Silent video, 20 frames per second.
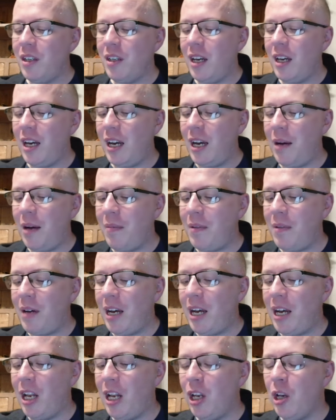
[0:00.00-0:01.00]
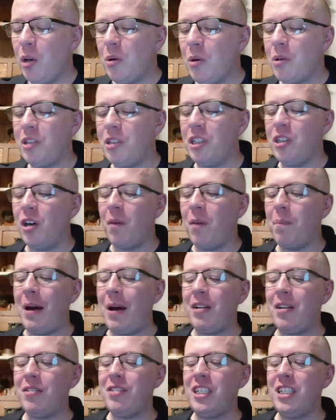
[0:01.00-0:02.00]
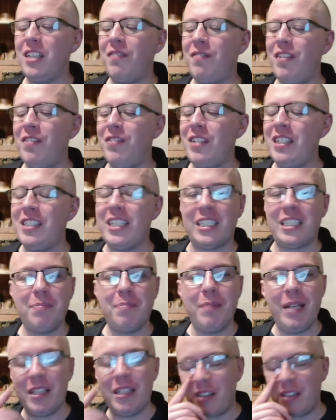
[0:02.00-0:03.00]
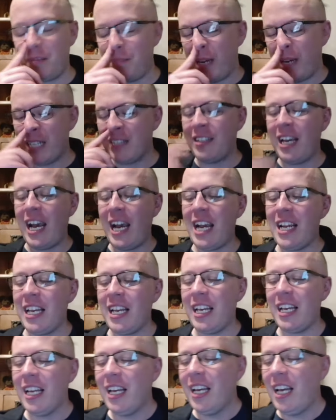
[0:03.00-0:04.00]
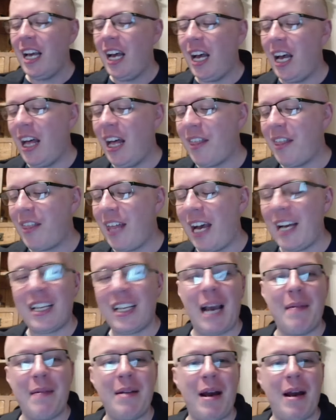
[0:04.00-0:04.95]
Um, uh, Luuk de Jong penalty in the 56 minutes, maintaining uh, that game.